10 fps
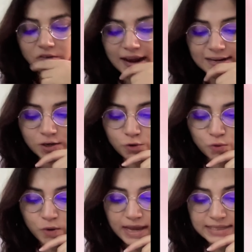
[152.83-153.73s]
Write
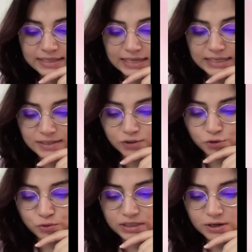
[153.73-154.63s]
two essays
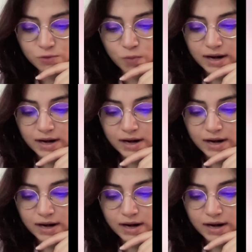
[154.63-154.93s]
choosing